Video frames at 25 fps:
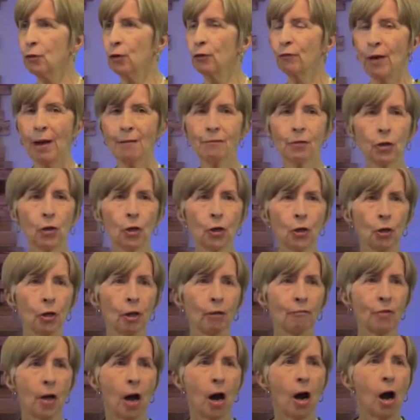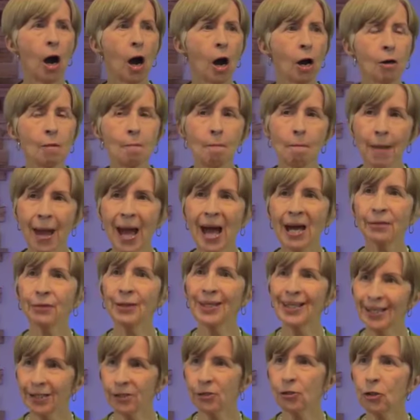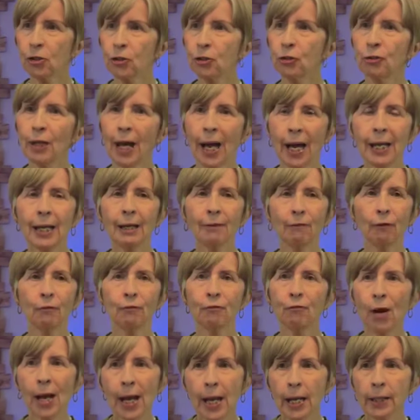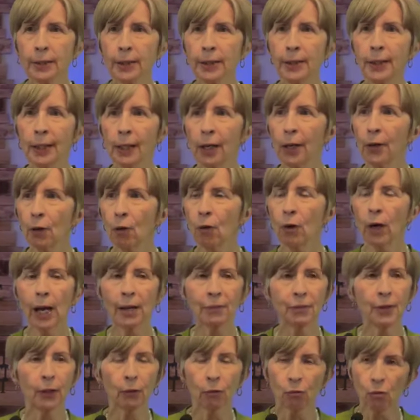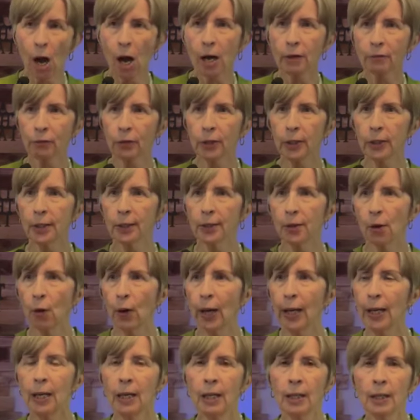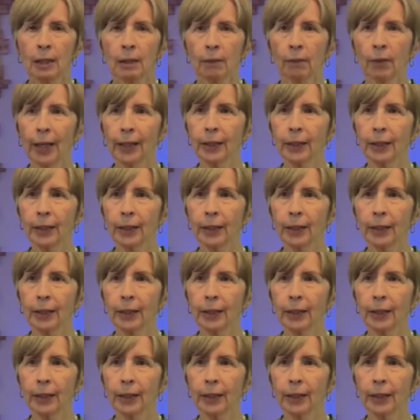If you've ever heard of Heart Math Institute, I have a friend in Illinois, I think Rockford, Illinois,